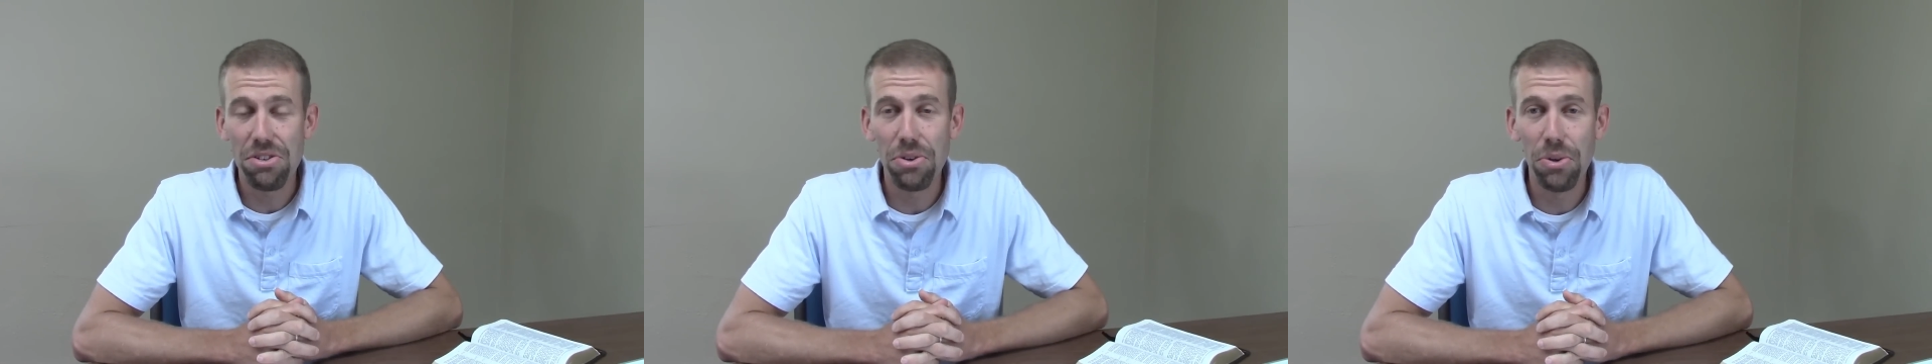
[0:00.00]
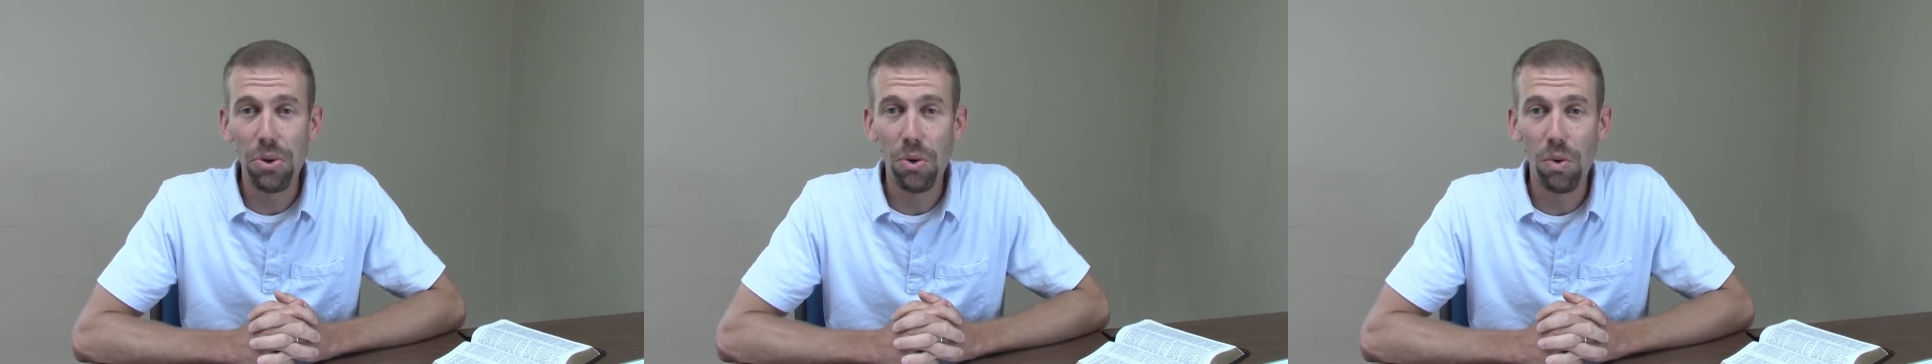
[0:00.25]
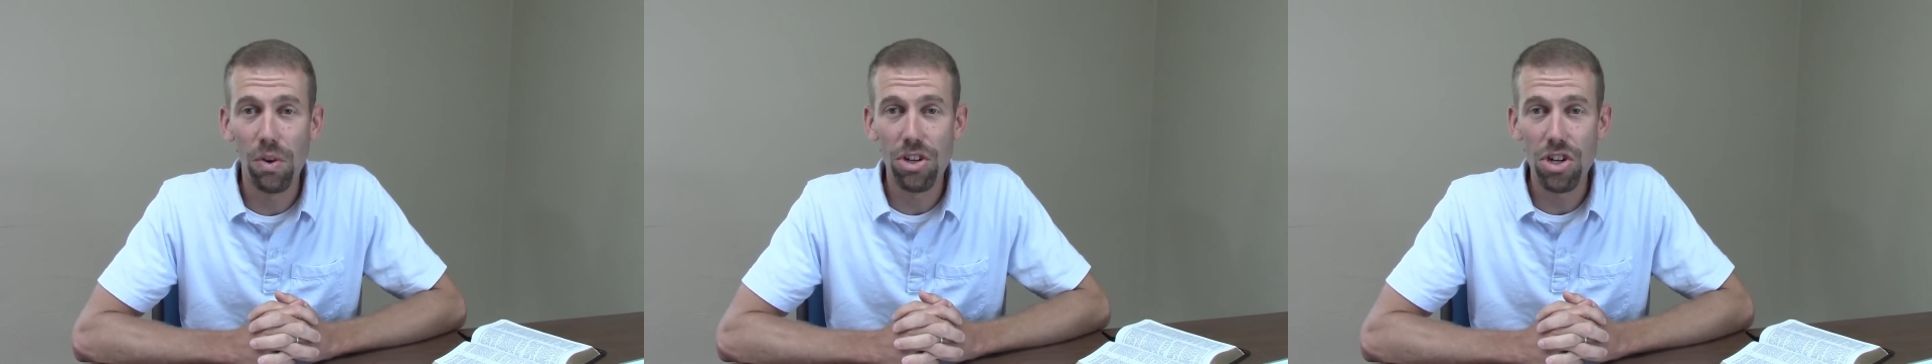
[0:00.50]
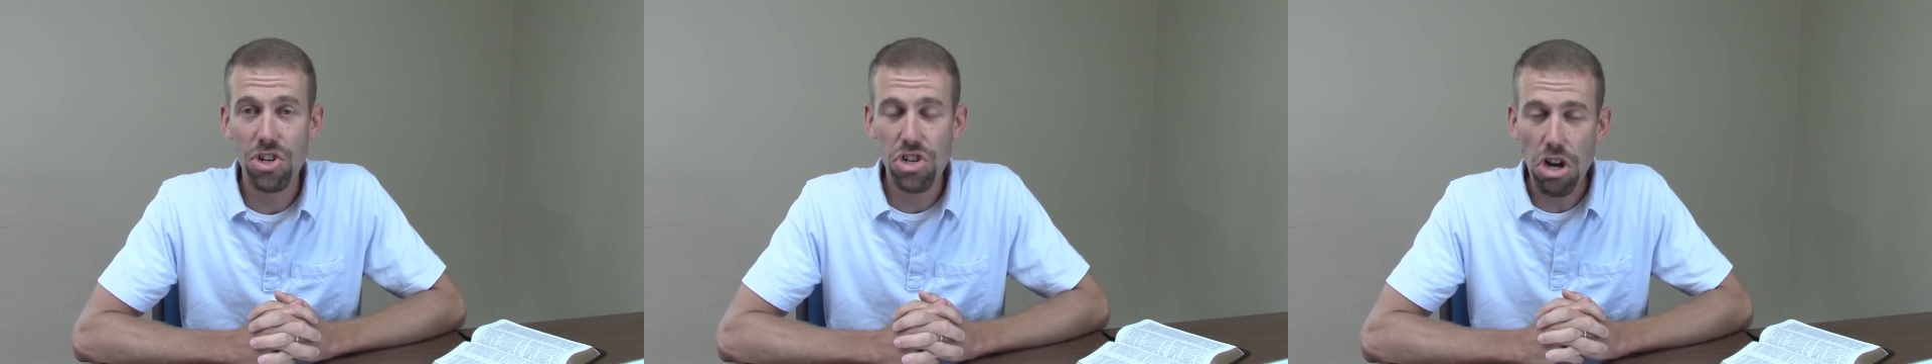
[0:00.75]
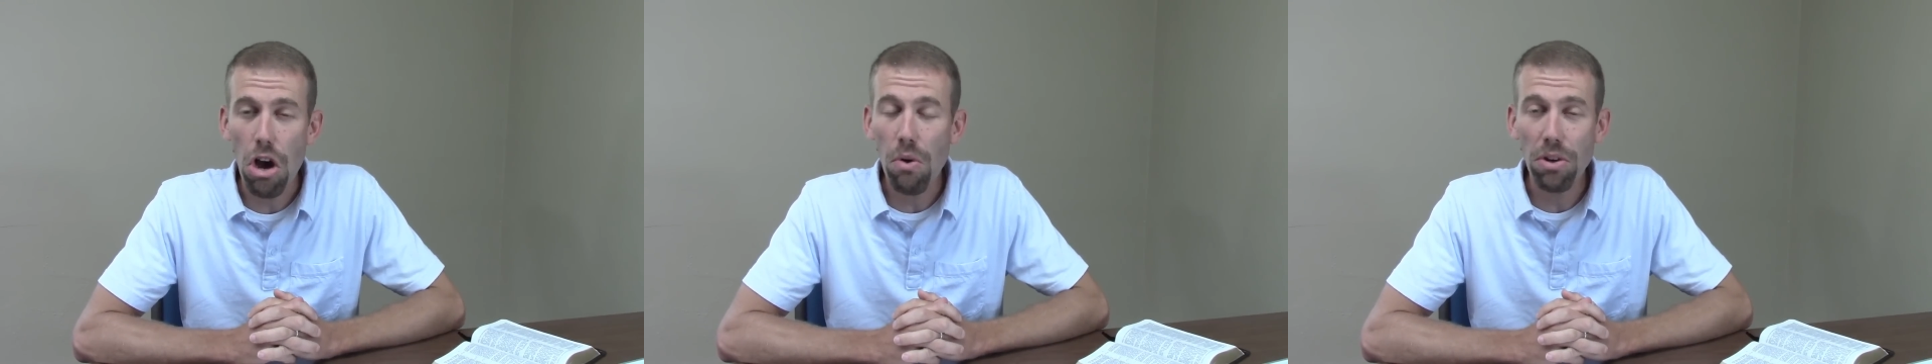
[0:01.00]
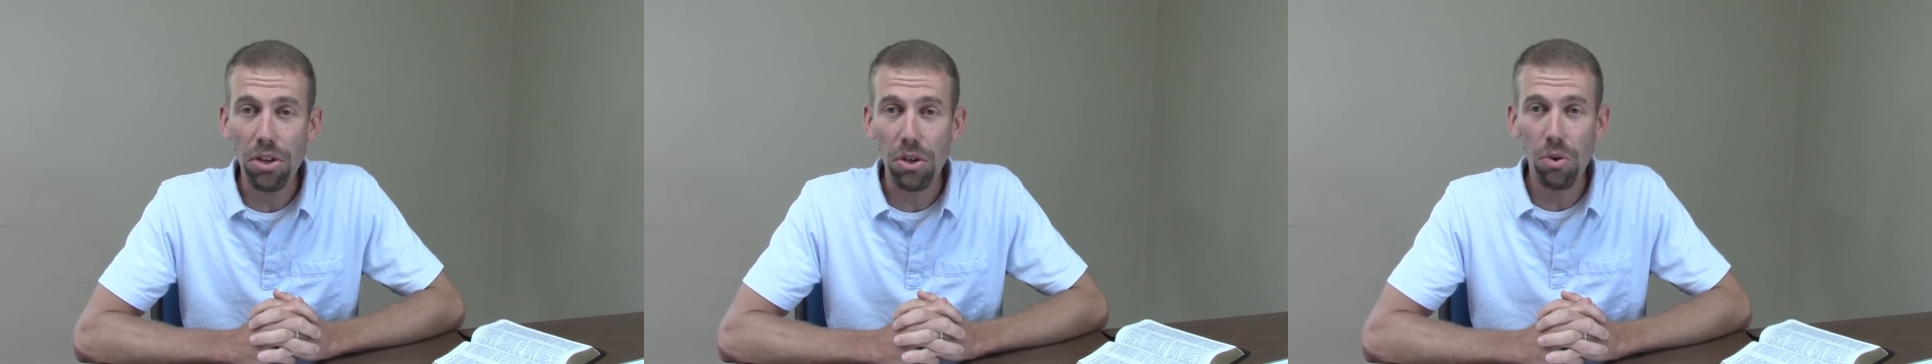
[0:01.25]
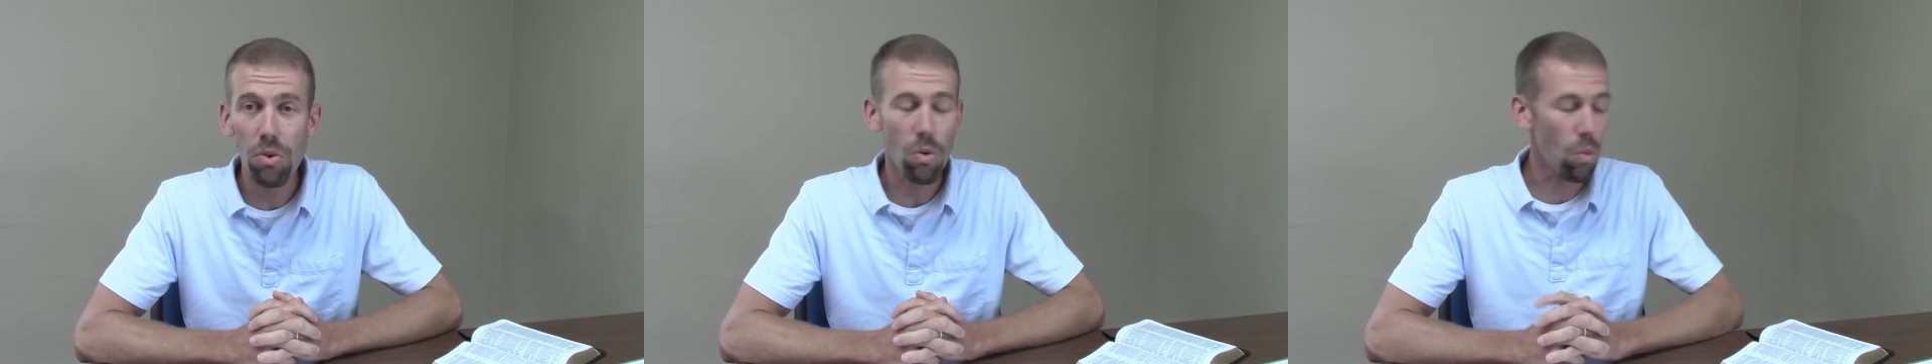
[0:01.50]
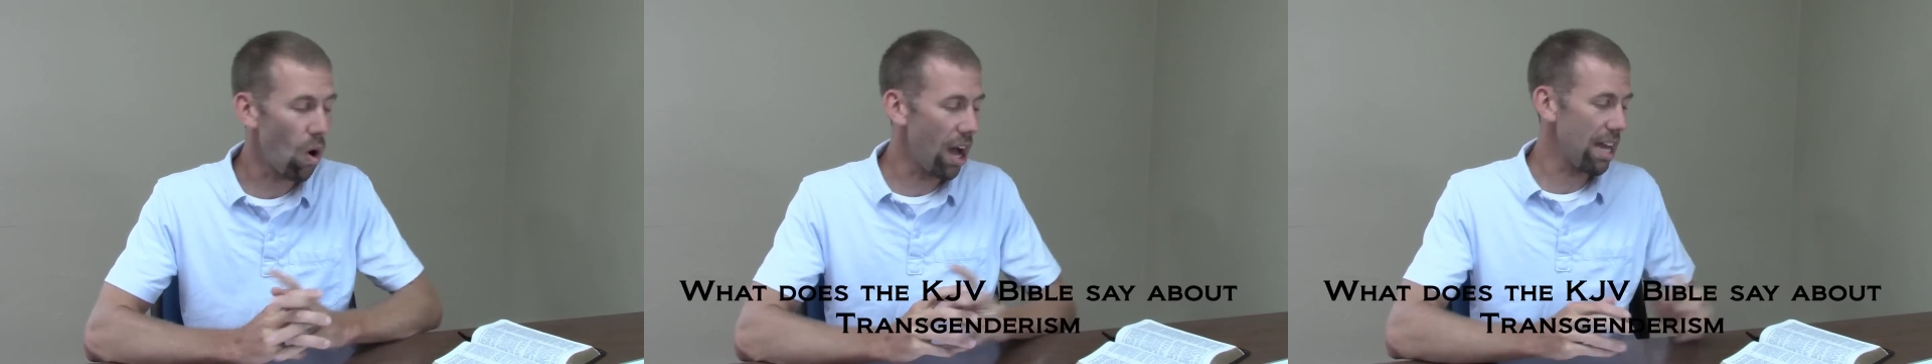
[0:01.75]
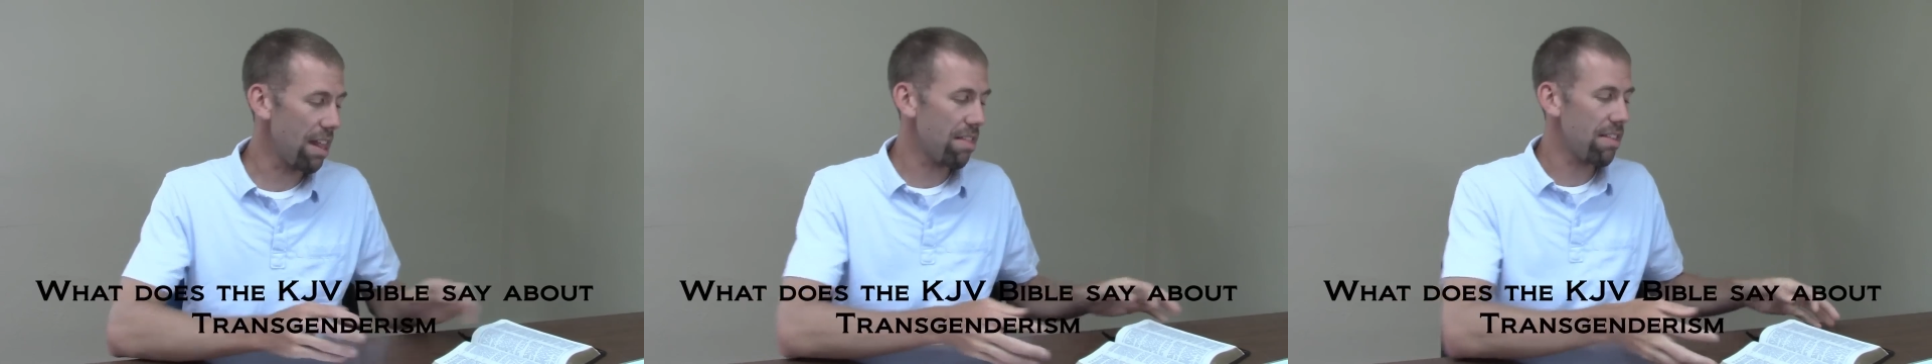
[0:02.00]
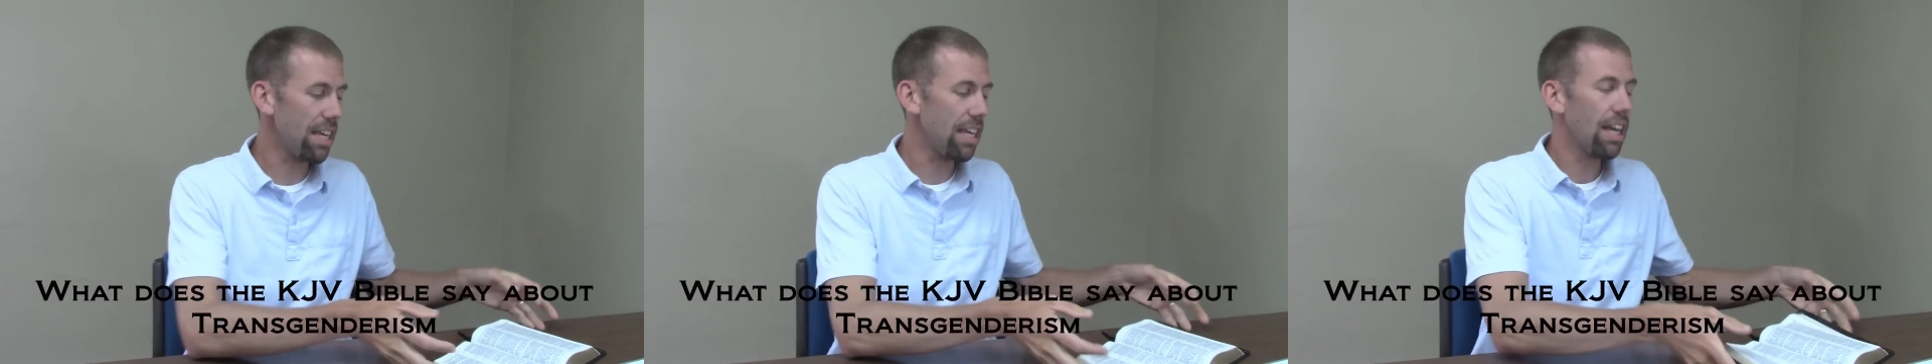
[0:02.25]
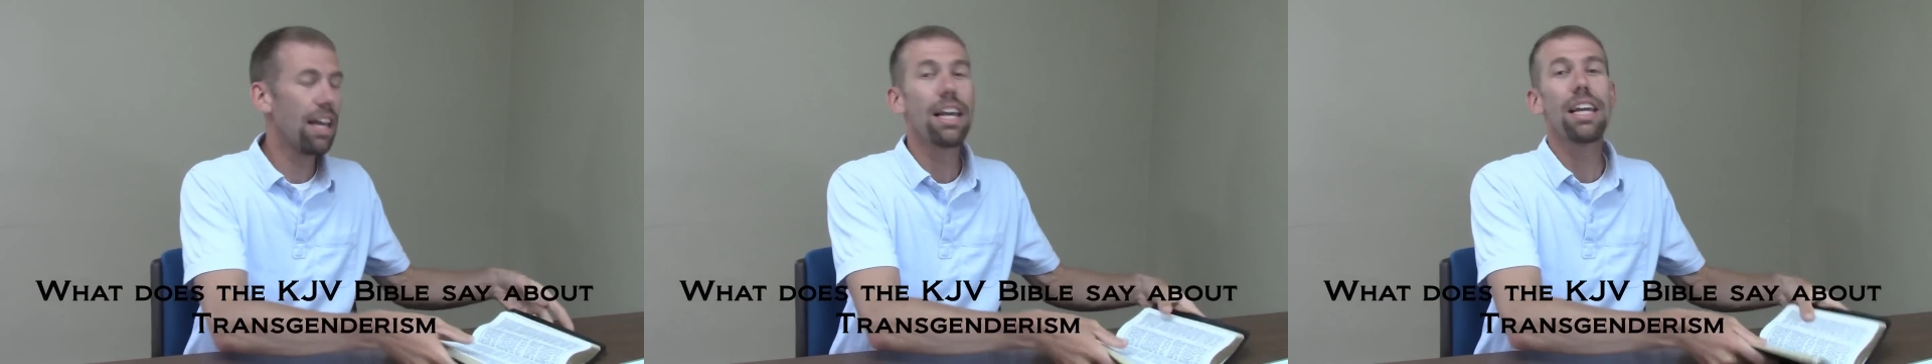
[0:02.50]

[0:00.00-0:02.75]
to just show you what the